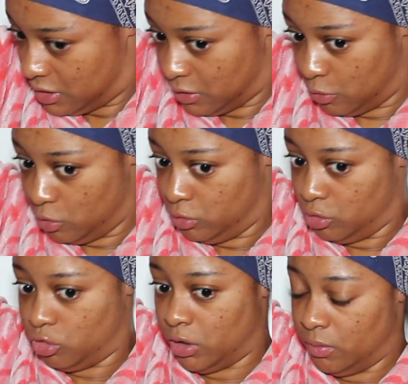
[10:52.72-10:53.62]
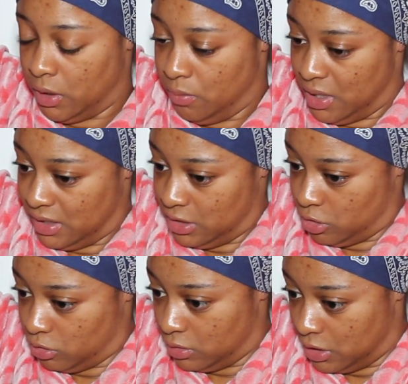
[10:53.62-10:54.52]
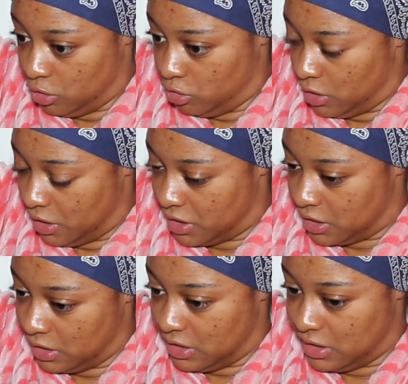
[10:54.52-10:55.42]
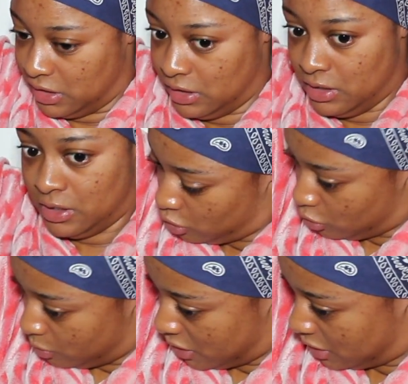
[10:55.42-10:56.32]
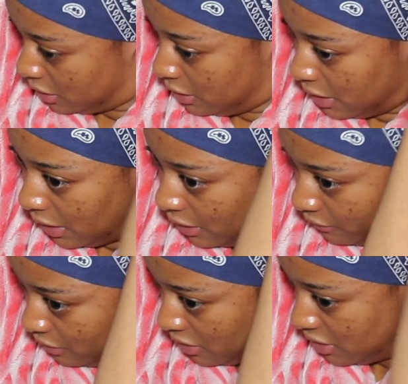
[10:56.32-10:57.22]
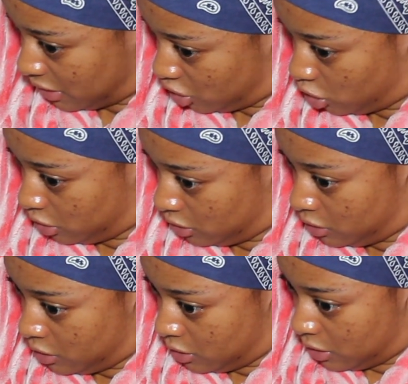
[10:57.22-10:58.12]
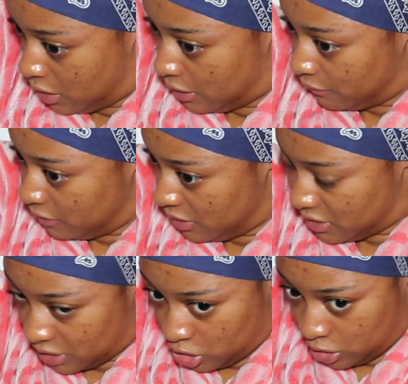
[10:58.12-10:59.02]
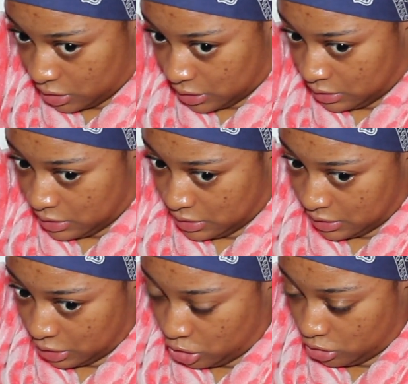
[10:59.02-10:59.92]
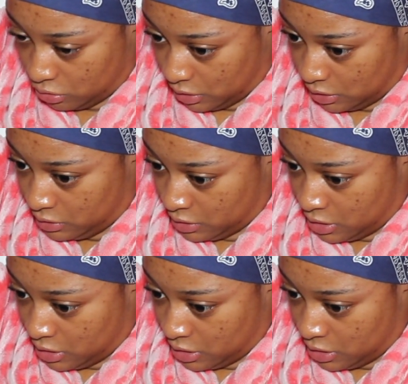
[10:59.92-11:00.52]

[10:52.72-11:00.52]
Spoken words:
I'm going to try my best so that you guys can see. So basically I have this section, I have this section, and this section, right?